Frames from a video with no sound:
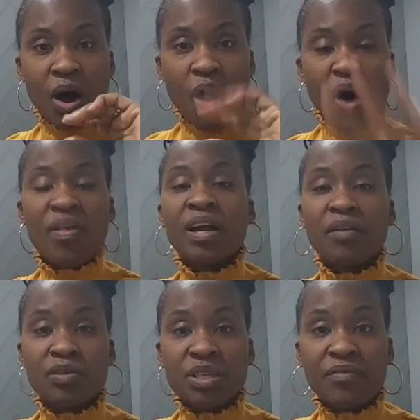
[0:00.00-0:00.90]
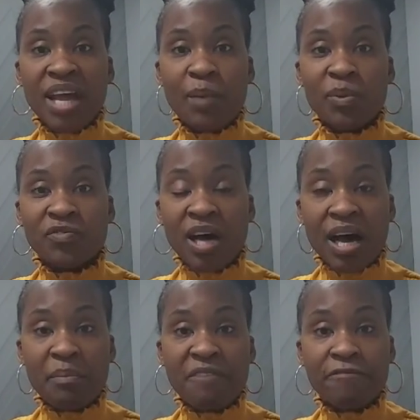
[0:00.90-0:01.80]
all that other stuff came with
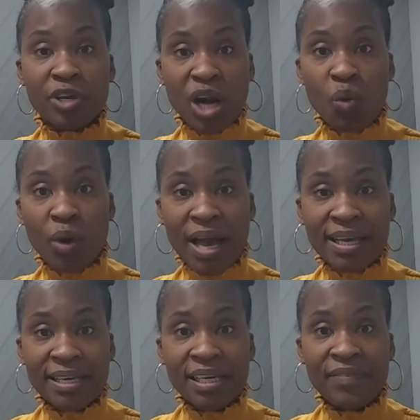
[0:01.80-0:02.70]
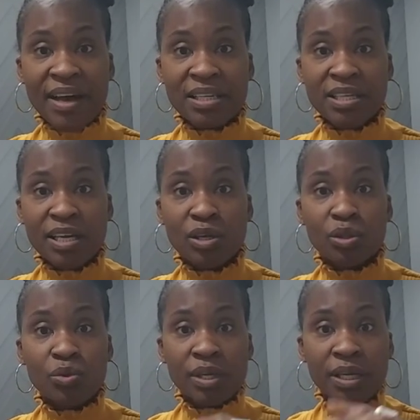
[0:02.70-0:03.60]
time. I figured out what I could eat that contained
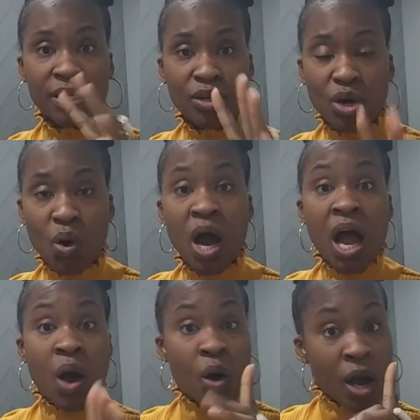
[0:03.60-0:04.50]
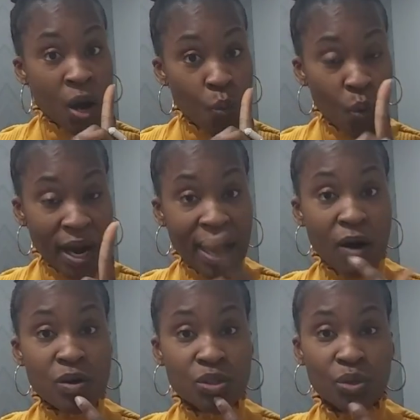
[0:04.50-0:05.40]
gluten, and what I
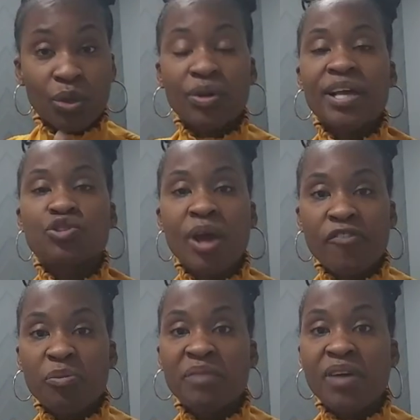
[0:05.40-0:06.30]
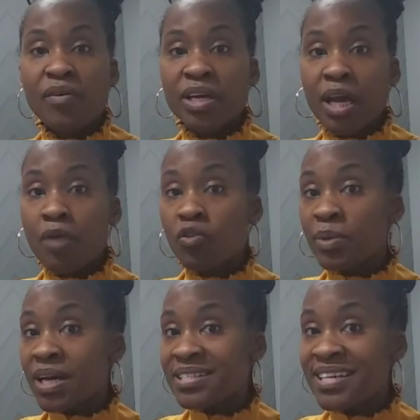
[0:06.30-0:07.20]
also learned is you have to be very careful
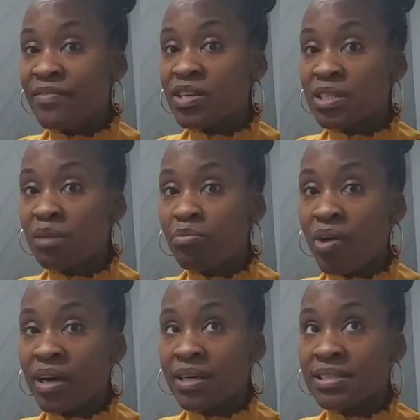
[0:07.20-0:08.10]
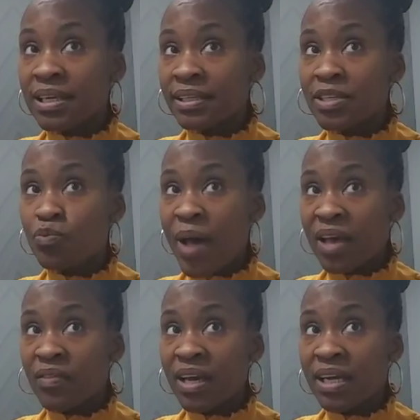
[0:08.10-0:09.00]
because even some products, at least
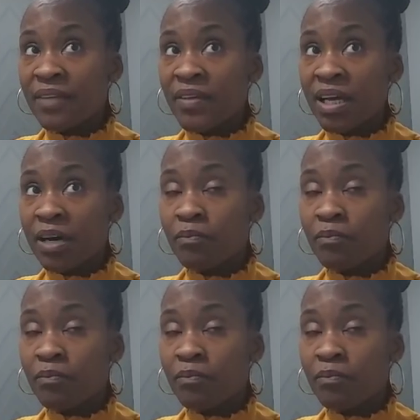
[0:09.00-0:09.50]
back then in the